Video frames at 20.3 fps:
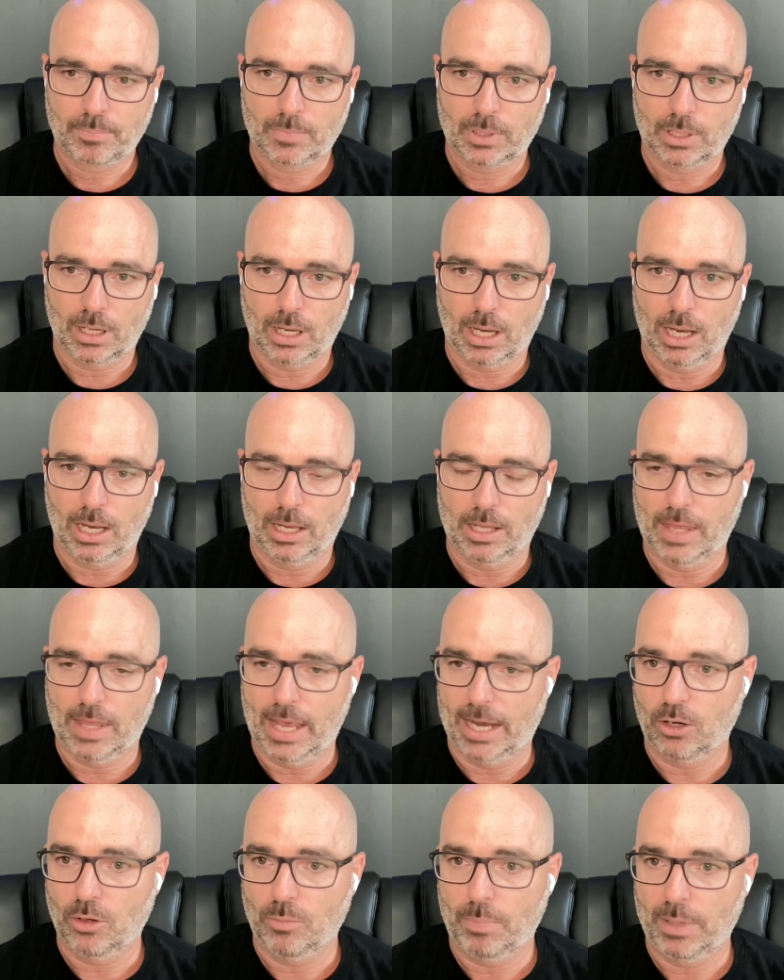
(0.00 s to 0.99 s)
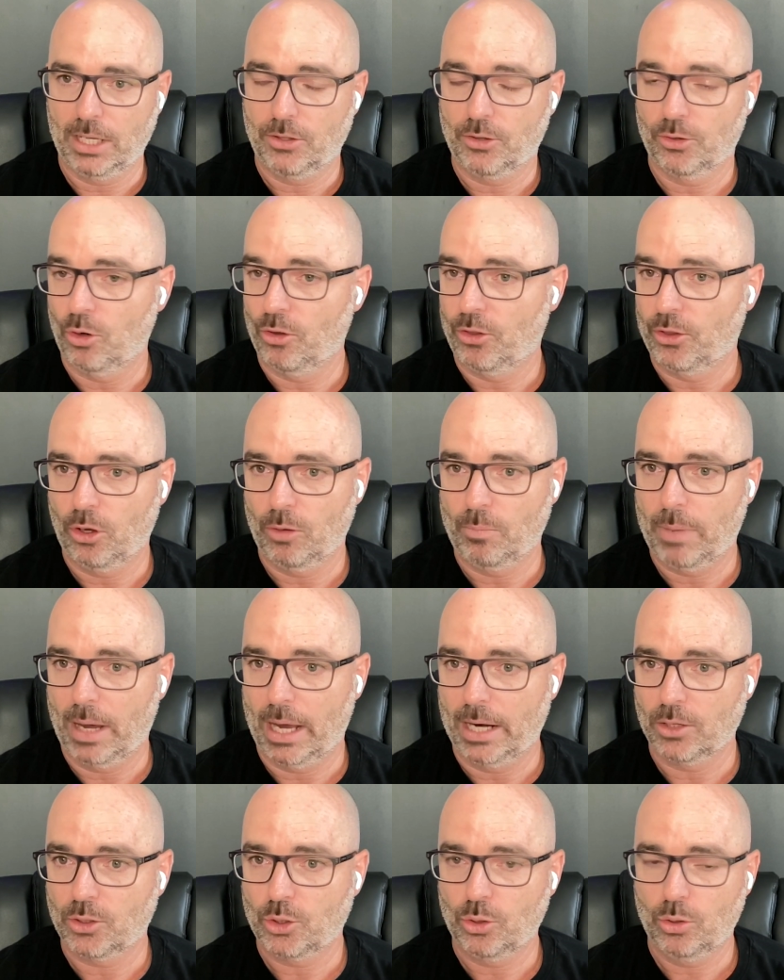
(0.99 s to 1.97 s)
And that could be through a
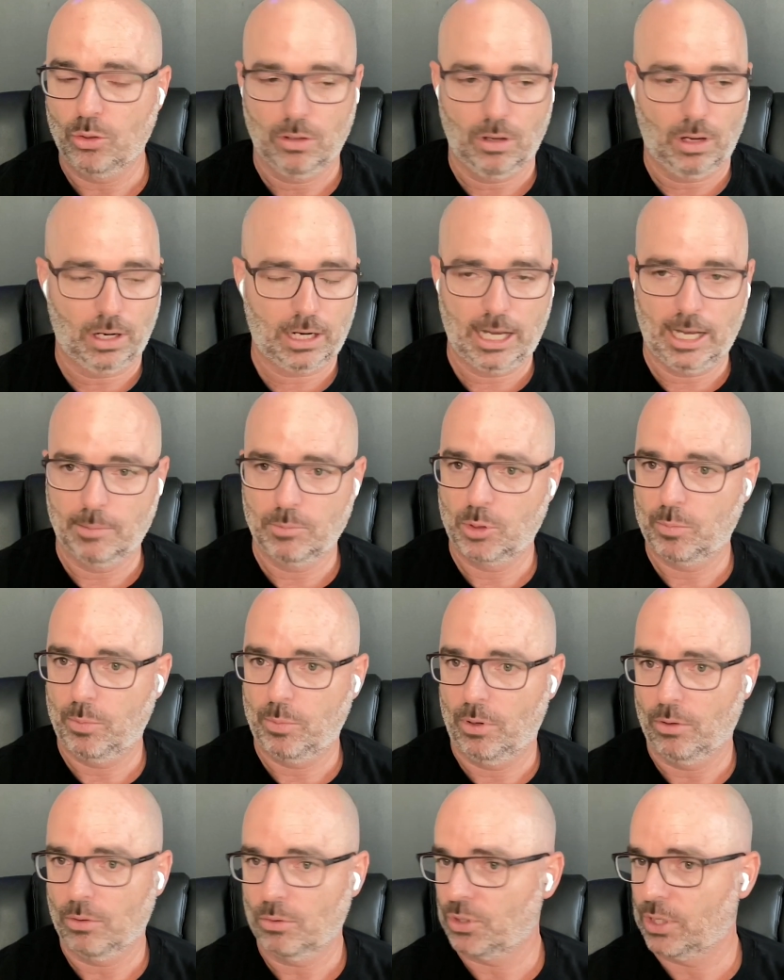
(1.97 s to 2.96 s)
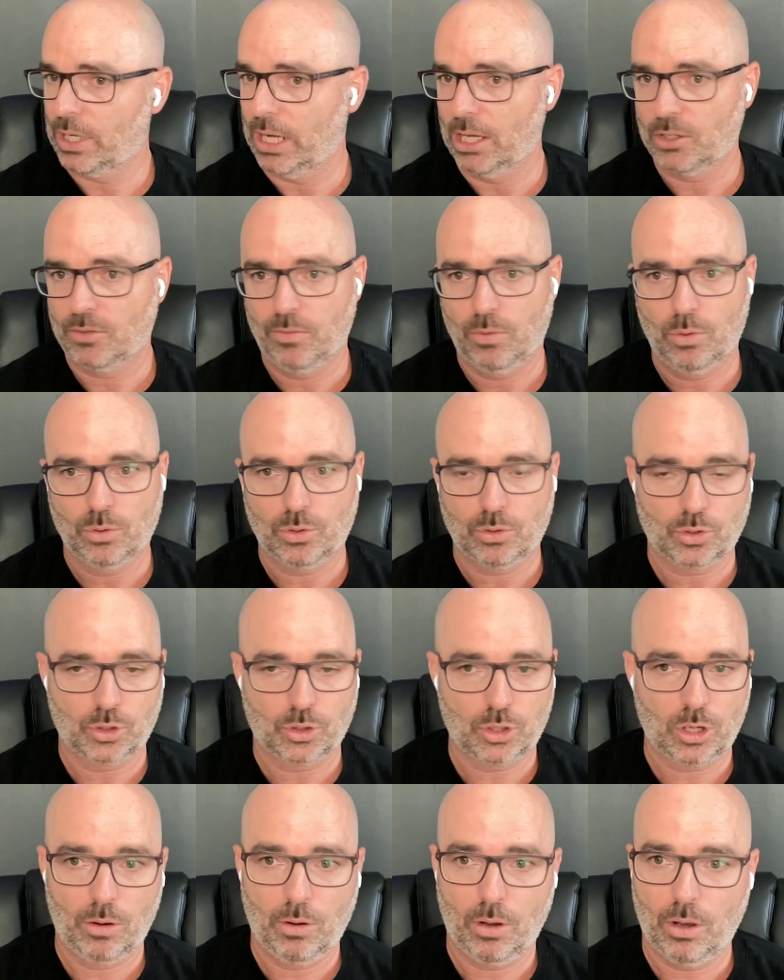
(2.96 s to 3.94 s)
third-party tool like HubSpot or Salesforce or
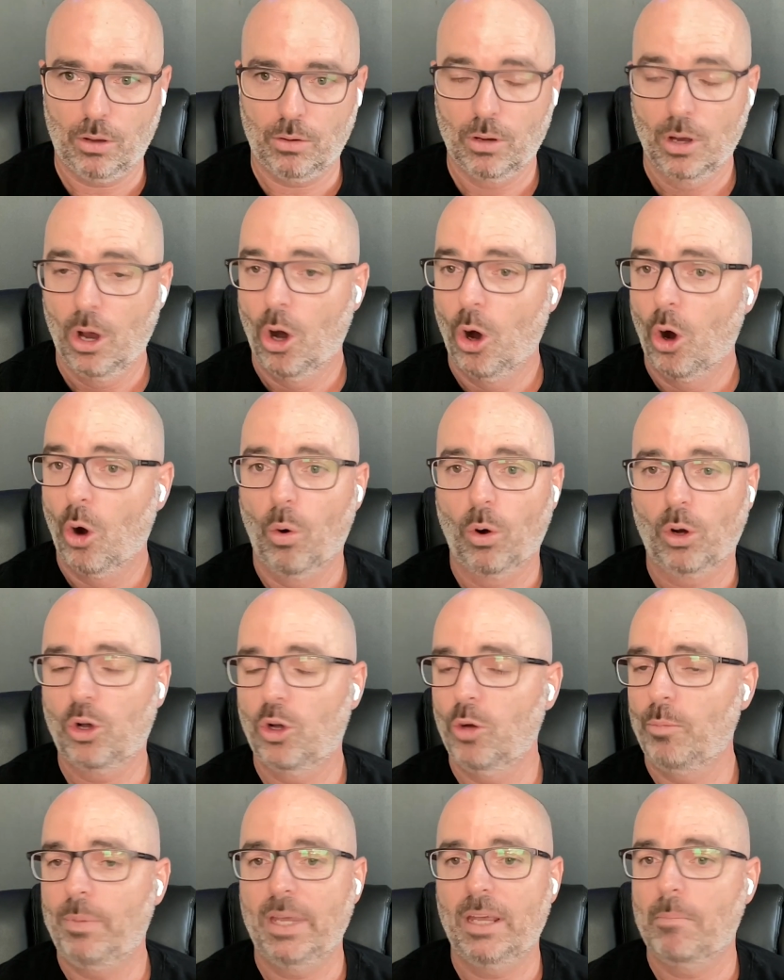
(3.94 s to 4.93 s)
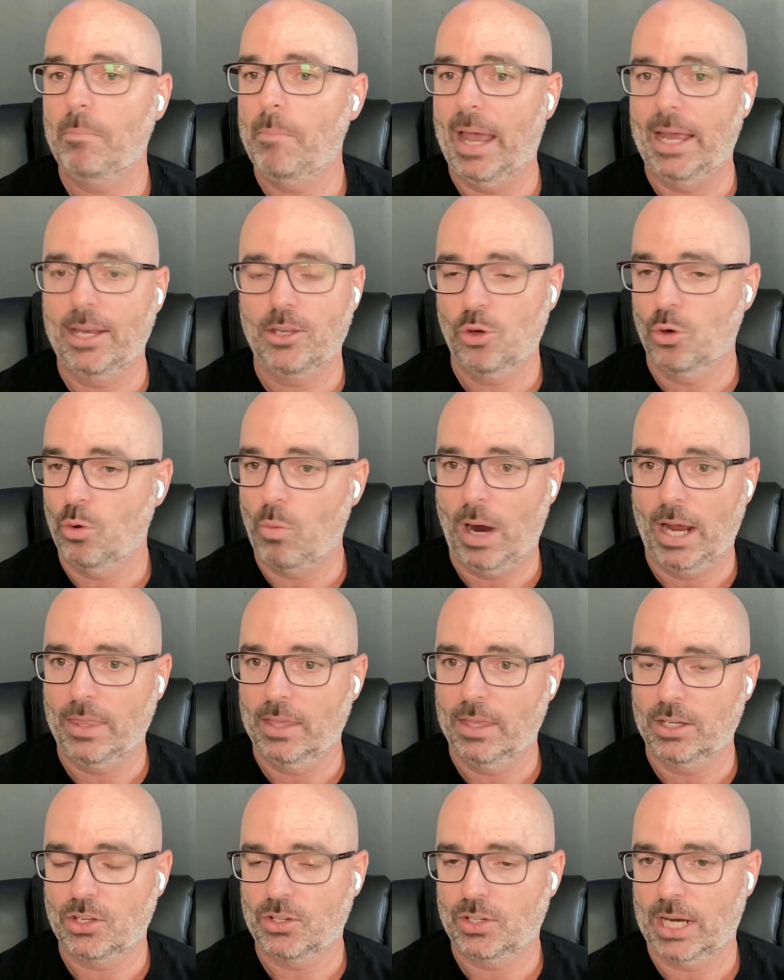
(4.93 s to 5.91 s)
Zoho, or it could be a manual way
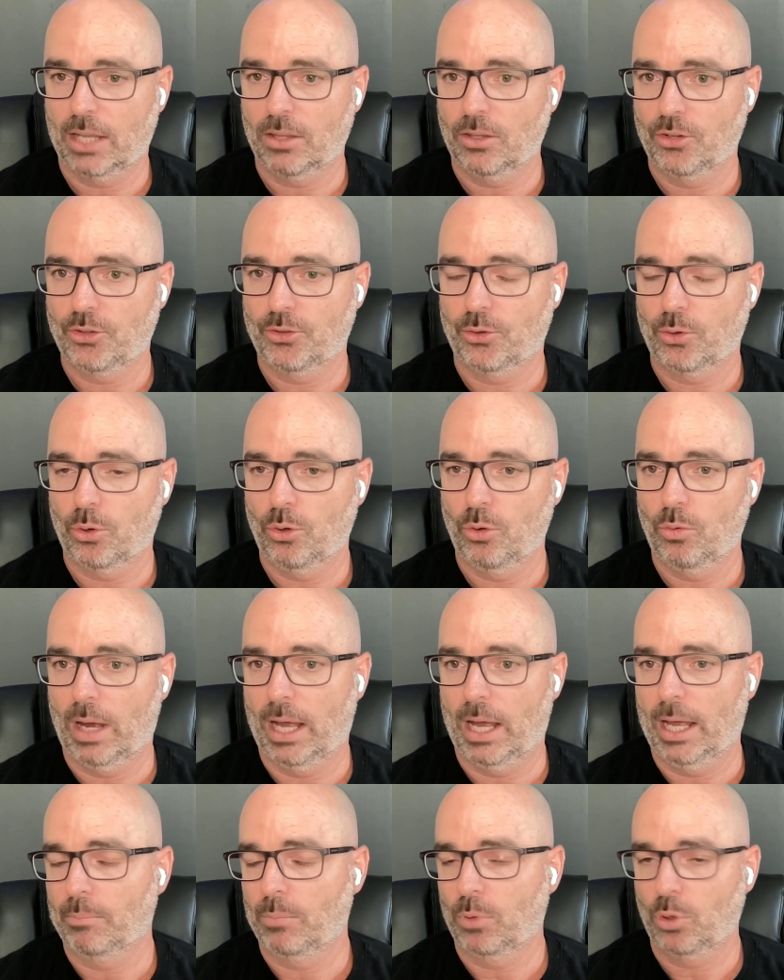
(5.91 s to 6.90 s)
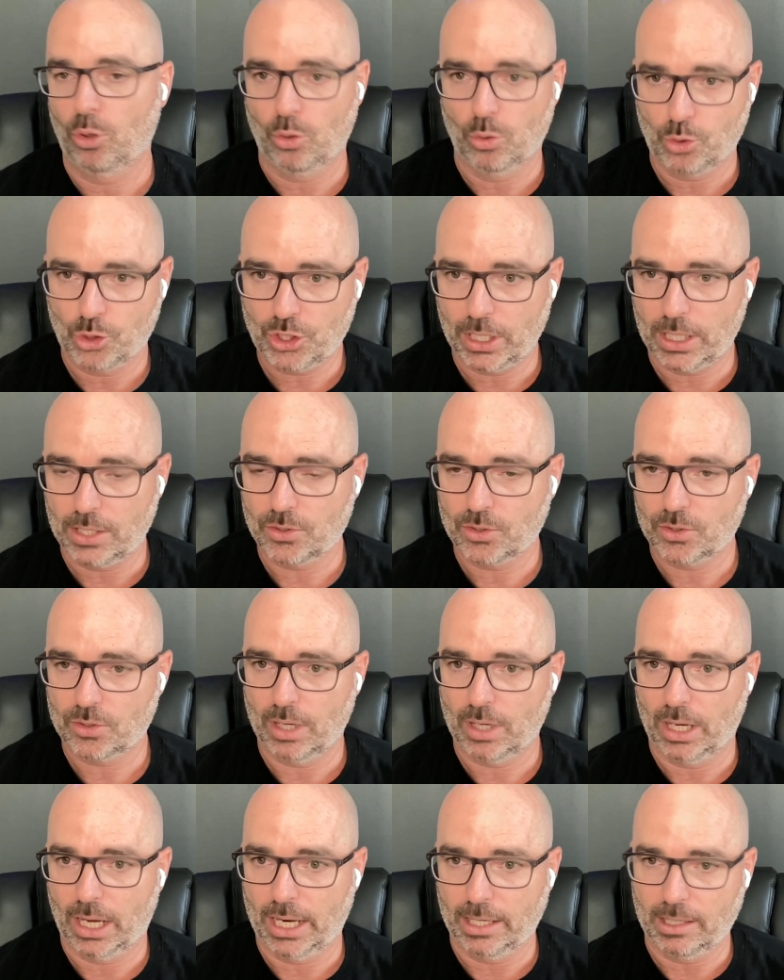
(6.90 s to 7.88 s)
that's done through Google Sheets
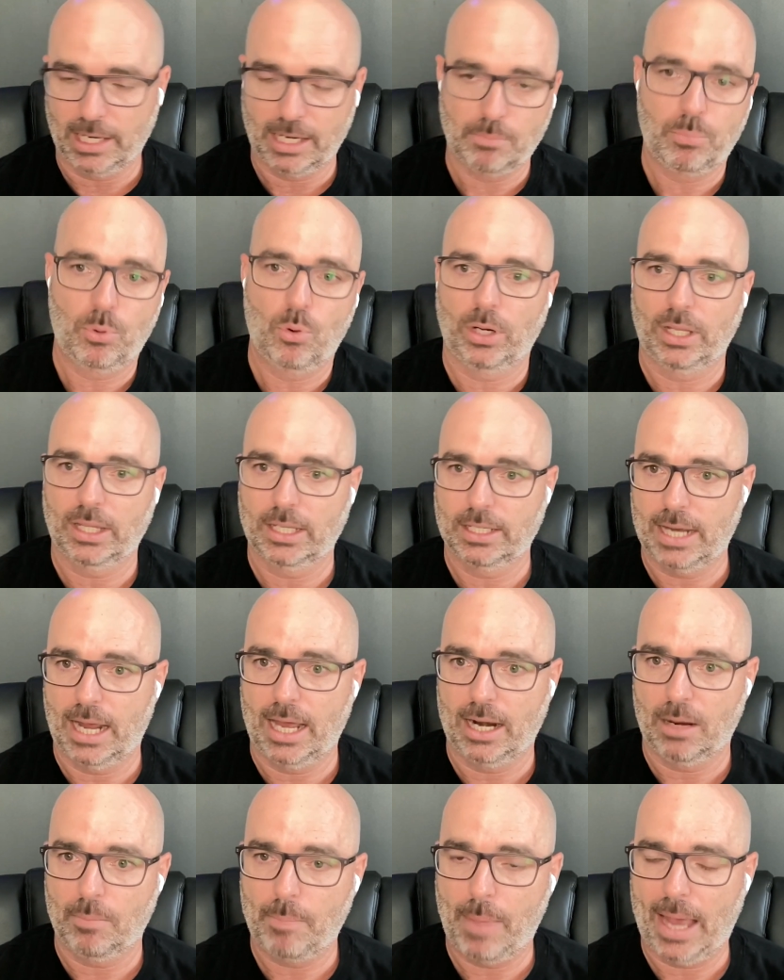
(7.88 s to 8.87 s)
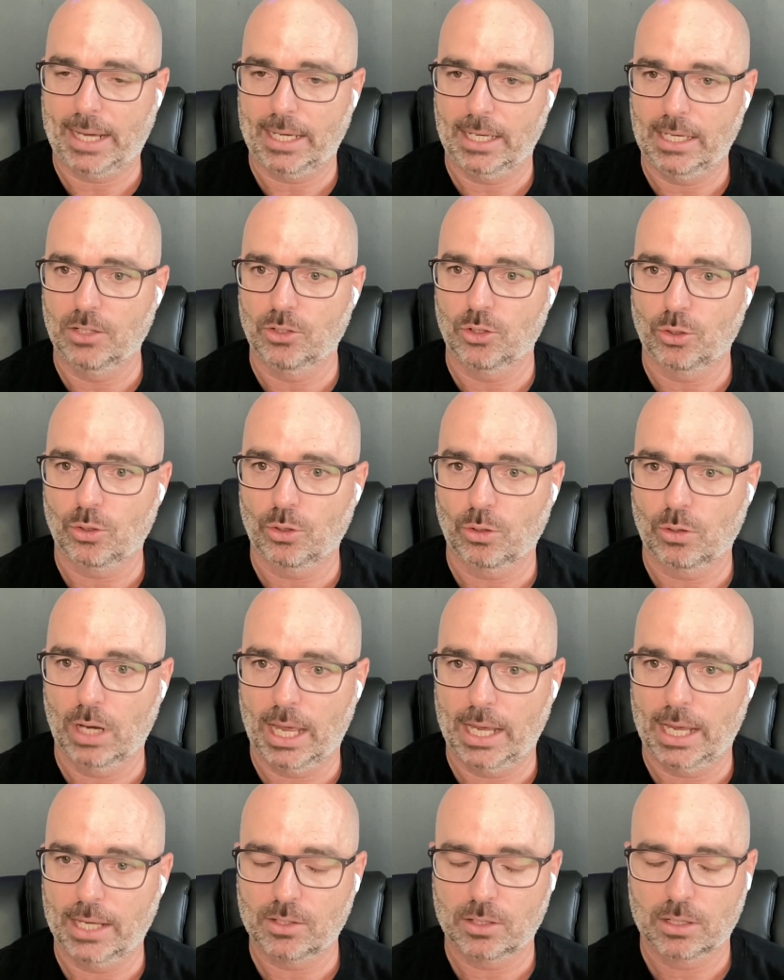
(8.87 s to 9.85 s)
and importing the data back into
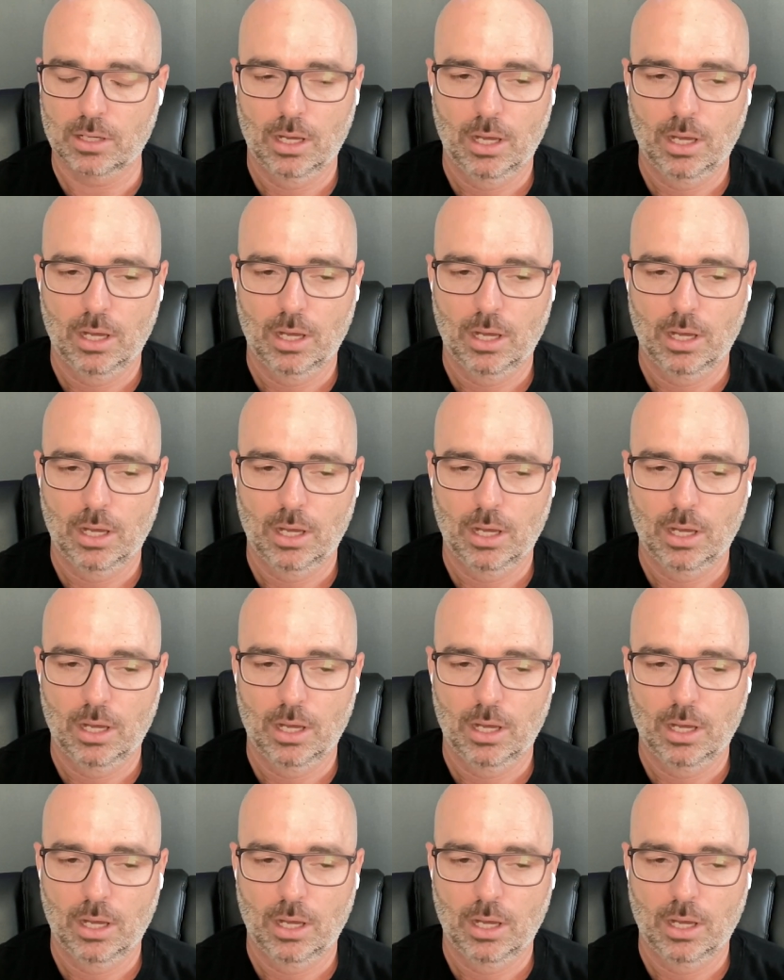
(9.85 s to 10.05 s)
Google Ads.